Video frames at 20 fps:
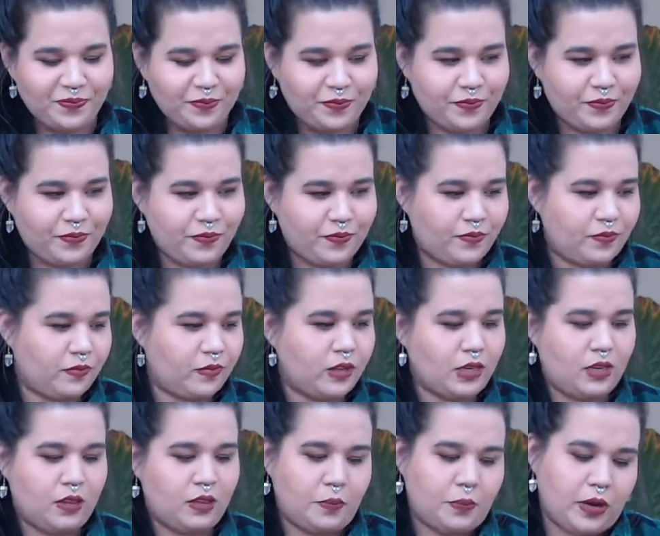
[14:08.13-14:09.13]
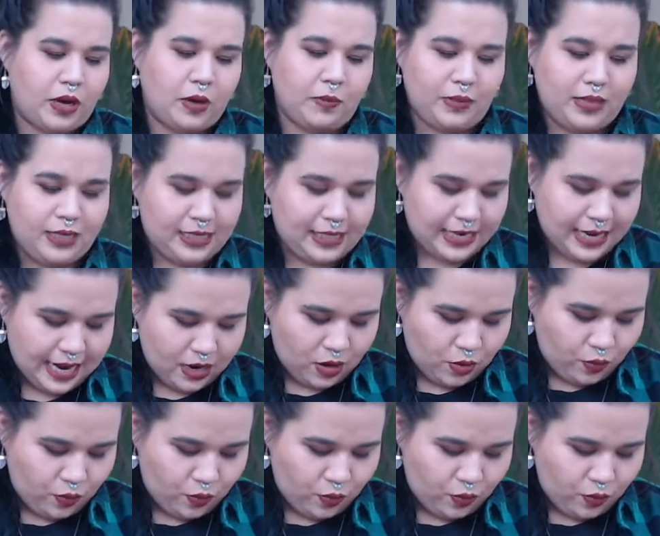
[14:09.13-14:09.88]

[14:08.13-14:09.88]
At the bottom of the deck,